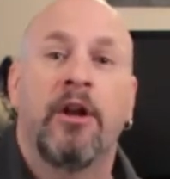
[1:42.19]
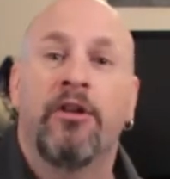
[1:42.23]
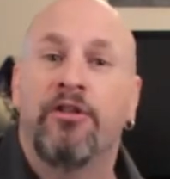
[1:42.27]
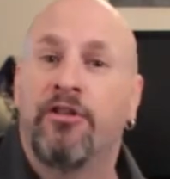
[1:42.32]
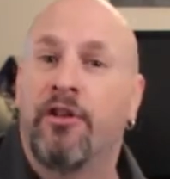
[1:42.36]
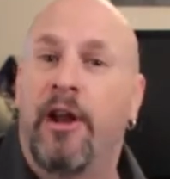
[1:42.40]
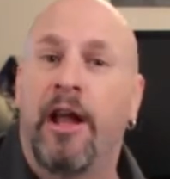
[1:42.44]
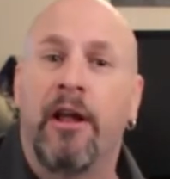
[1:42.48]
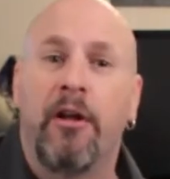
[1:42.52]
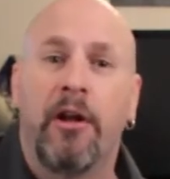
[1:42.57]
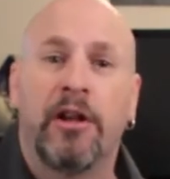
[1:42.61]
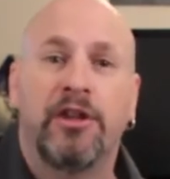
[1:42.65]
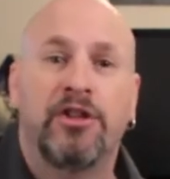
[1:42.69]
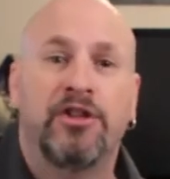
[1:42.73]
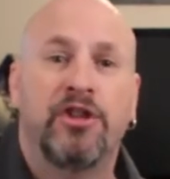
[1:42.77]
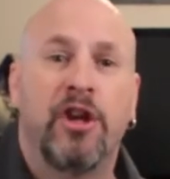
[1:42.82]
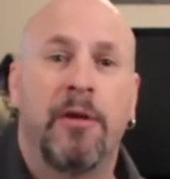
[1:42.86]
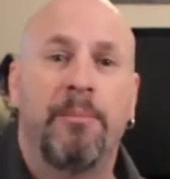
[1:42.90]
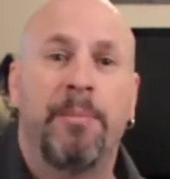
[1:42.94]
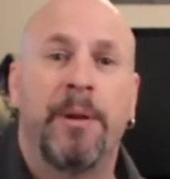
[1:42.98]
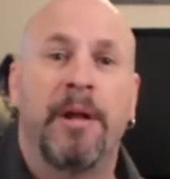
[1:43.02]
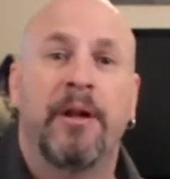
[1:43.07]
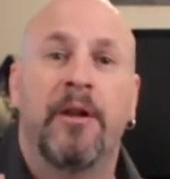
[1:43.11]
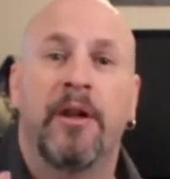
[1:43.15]
So now let's
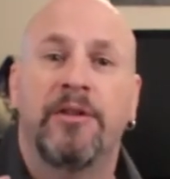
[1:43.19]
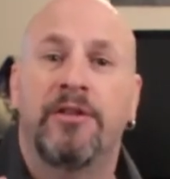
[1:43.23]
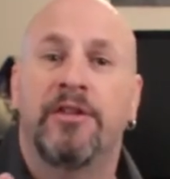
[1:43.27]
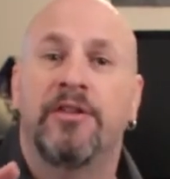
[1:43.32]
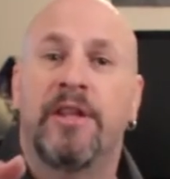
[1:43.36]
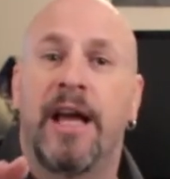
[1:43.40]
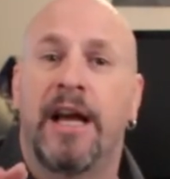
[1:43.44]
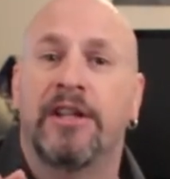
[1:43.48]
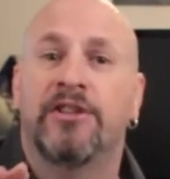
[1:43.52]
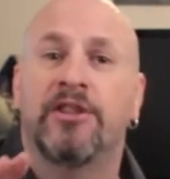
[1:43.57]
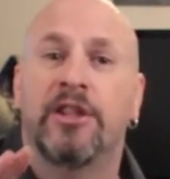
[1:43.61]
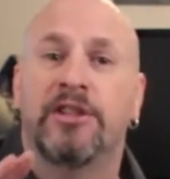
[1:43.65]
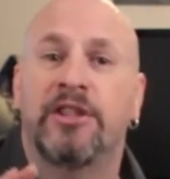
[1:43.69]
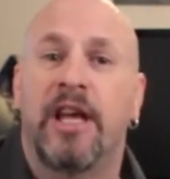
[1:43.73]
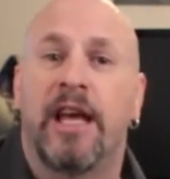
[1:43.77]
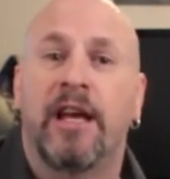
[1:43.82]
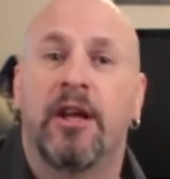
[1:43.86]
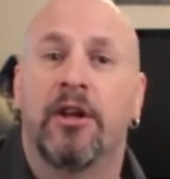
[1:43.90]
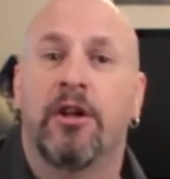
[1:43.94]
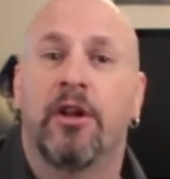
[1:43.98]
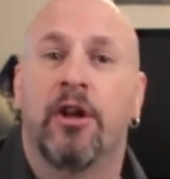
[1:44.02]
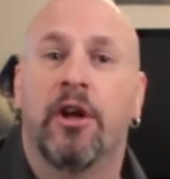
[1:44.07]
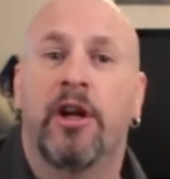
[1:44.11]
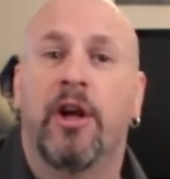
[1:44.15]
jump in and let's just actually
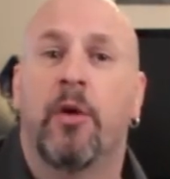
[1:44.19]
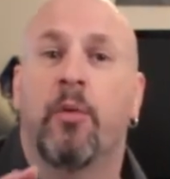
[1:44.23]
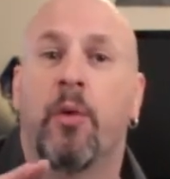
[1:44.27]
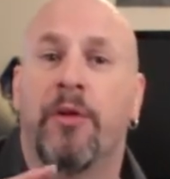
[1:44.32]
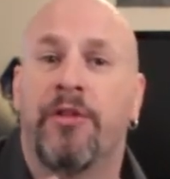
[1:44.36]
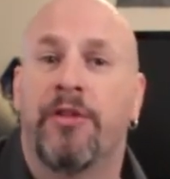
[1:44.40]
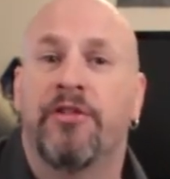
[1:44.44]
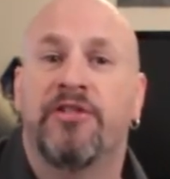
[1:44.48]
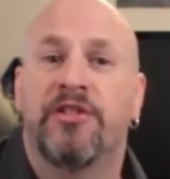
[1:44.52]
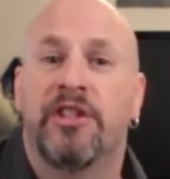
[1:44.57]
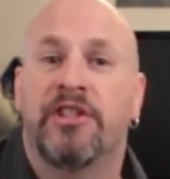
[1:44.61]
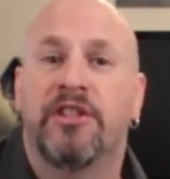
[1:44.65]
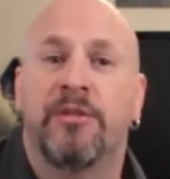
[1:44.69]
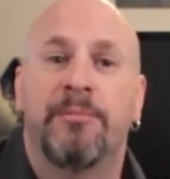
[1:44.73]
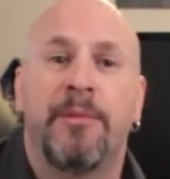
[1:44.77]
take a look at what this is.